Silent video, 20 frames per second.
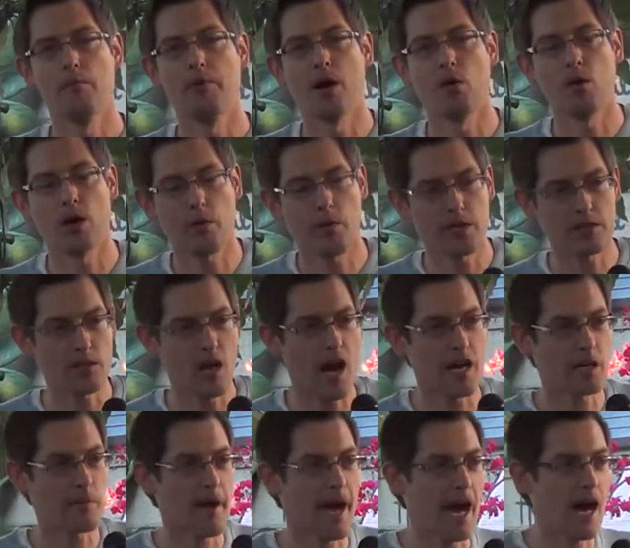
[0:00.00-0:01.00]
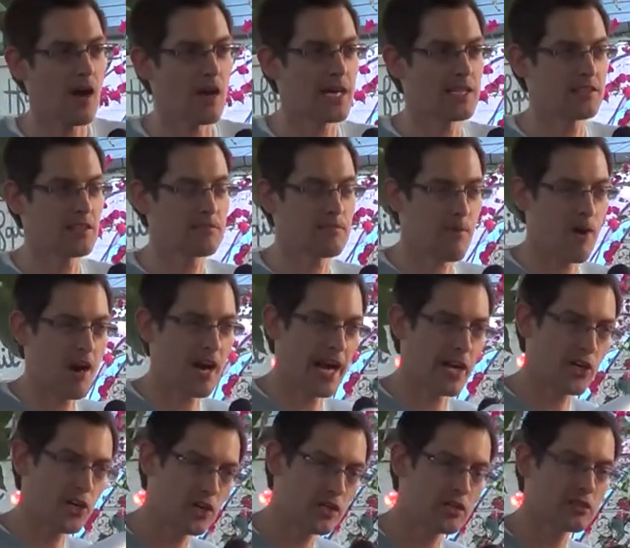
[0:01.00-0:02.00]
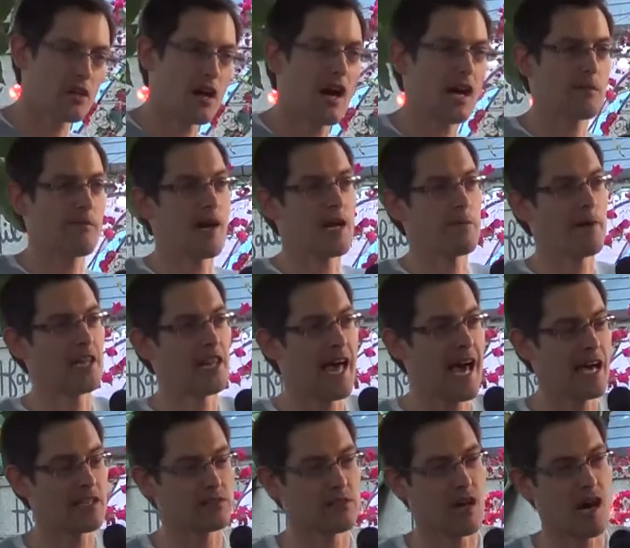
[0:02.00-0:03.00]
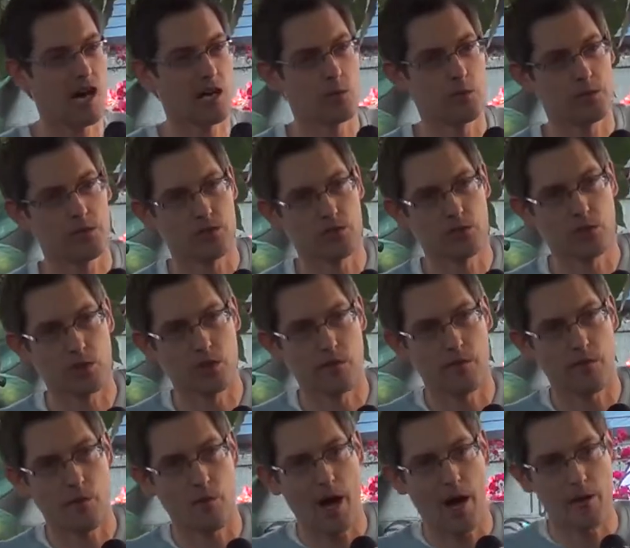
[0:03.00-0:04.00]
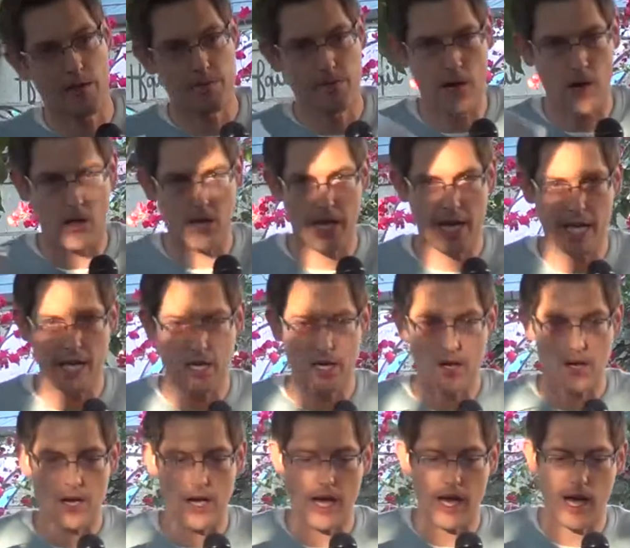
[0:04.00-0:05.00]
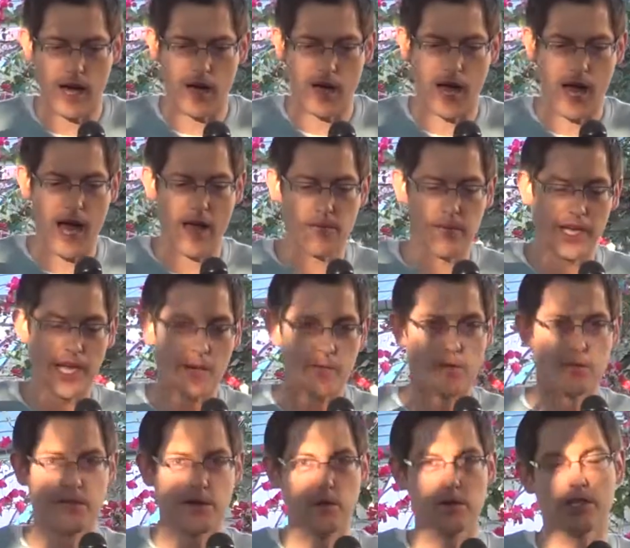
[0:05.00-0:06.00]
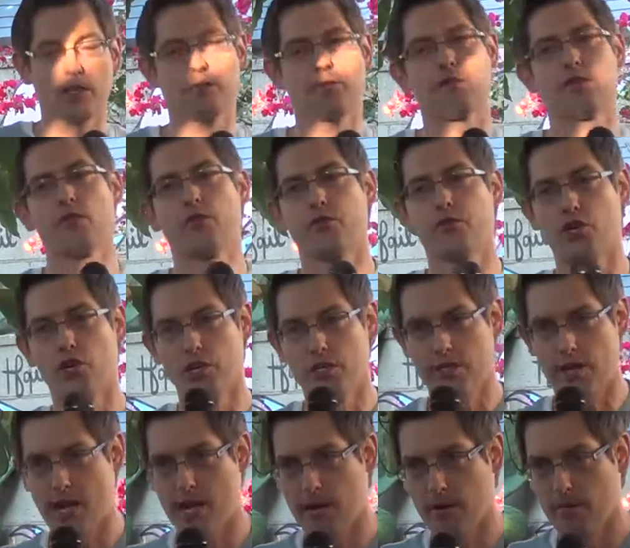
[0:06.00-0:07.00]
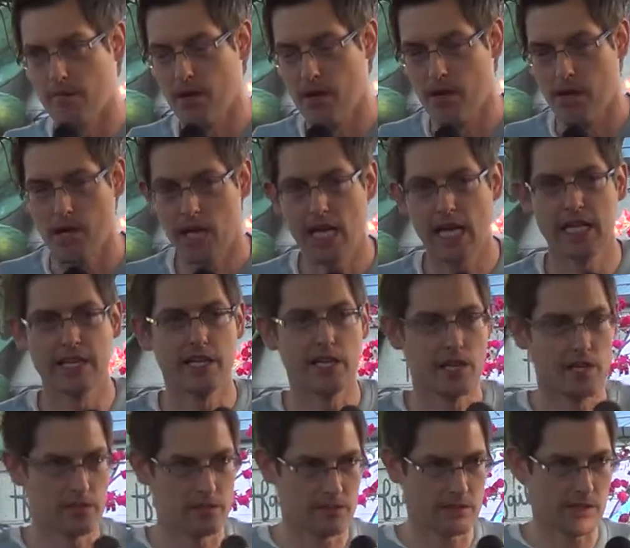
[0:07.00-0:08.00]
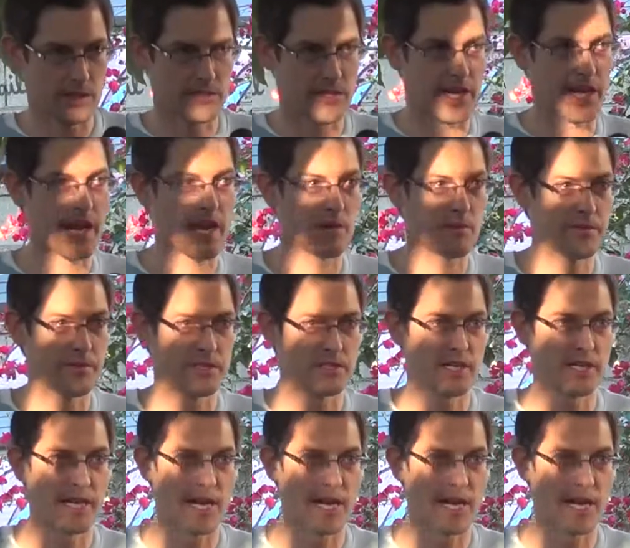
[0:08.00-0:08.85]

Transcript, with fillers: But what I'm going to talk about is the part I couldn't talk about in my last talk, which is sort of how I felt like uh, i would become a fugitive for the third time in the years since I got out of prison.